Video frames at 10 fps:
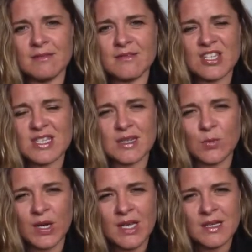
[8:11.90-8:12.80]
just didn't
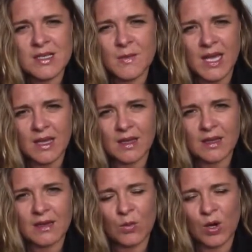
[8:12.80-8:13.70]
bring it to me,
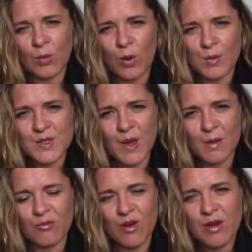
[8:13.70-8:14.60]
what, what was
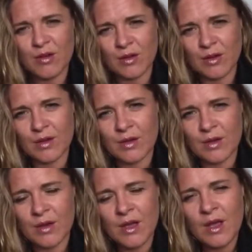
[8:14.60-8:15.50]
going wrong.
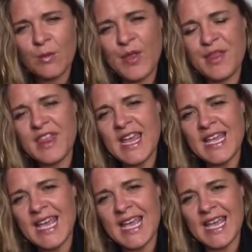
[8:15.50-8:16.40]
Well, the thing
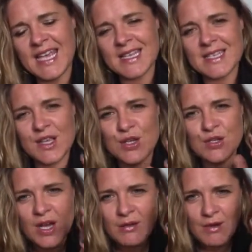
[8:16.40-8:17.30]
is, you
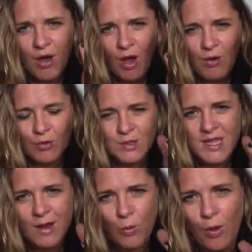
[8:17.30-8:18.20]
don't hold
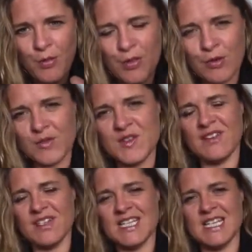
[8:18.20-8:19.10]
that one thought for
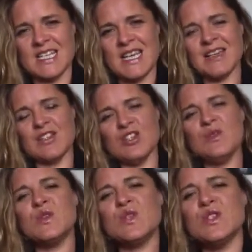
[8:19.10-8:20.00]
17 seconds. You
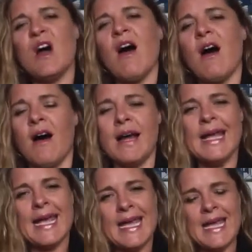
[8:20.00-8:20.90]
start
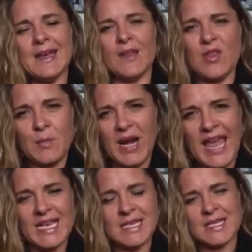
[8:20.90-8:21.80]
in the
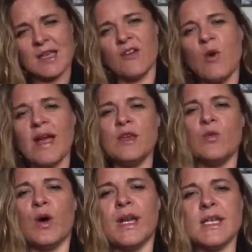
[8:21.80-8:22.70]
place of where you
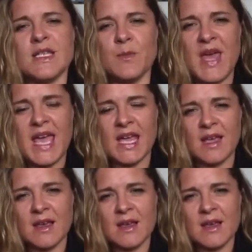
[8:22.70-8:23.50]
want it to be.